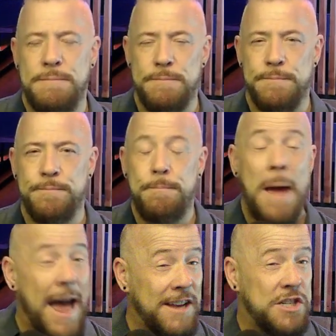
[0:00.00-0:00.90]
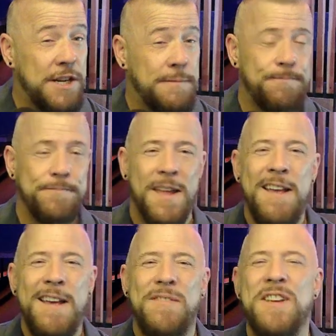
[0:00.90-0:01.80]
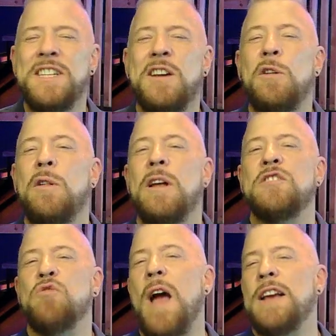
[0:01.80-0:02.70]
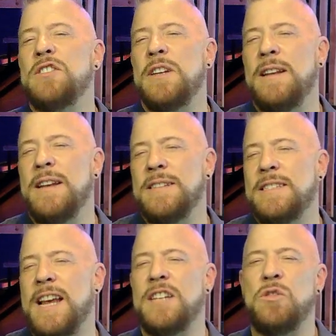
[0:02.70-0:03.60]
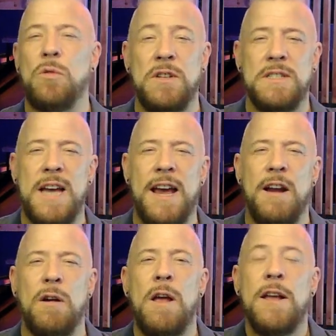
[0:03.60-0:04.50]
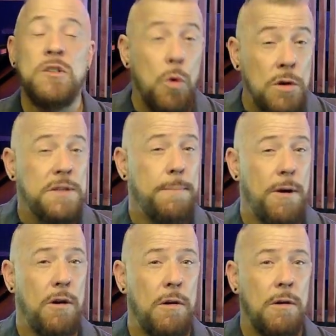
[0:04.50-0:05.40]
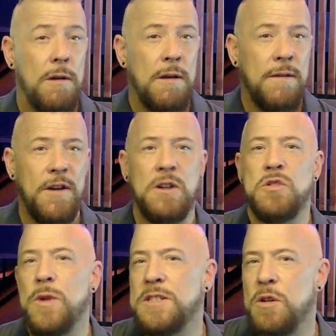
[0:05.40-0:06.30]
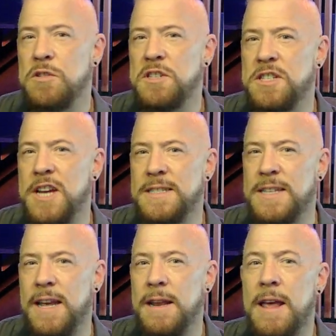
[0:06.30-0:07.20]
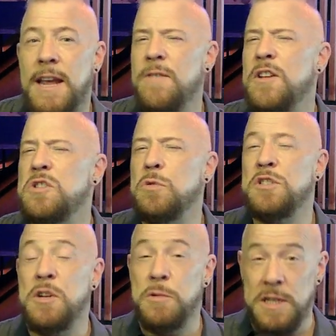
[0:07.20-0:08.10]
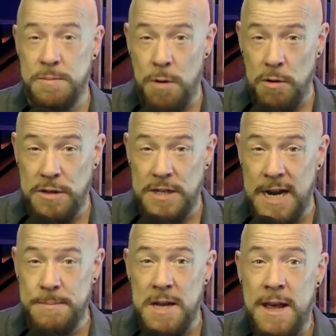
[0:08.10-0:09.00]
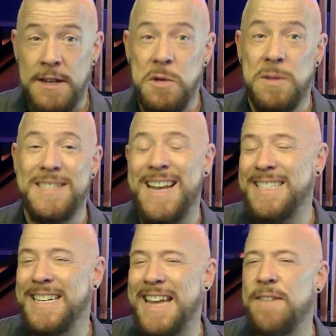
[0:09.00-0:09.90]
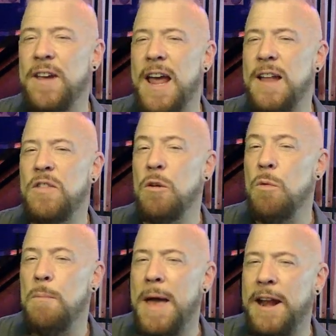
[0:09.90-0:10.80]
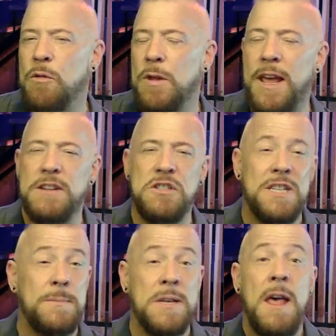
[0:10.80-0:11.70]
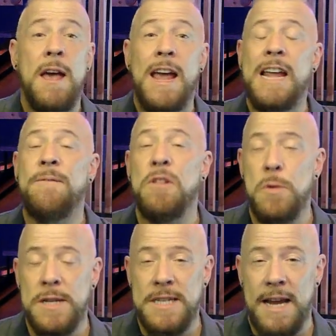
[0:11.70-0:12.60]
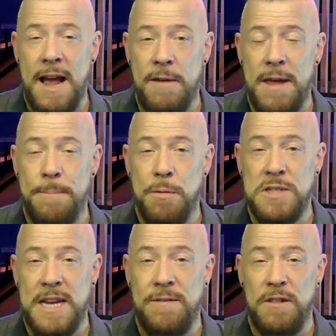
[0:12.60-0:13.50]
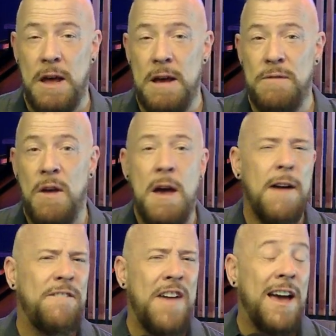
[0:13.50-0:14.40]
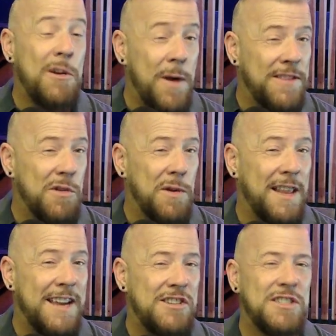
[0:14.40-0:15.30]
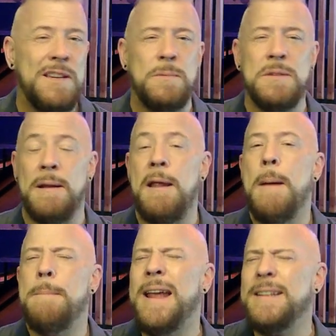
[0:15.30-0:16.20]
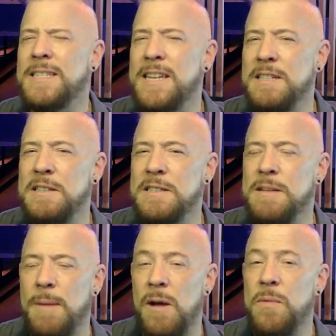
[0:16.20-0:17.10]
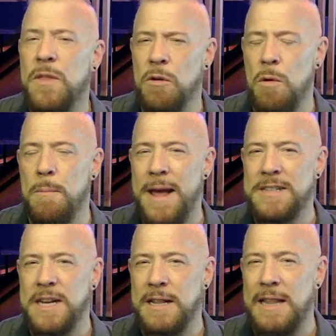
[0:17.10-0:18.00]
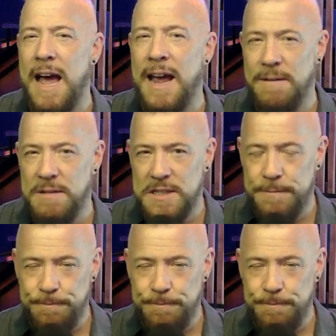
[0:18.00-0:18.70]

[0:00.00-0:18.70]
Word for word: Passion, physical attraction, and sexual desire towards a partner. Fehr's research suggests that individuals use these prototypes to assess and navigate their romantic relationships, influencing how they perceive love, evaluate their relationships, and make decisions about their romantic lives.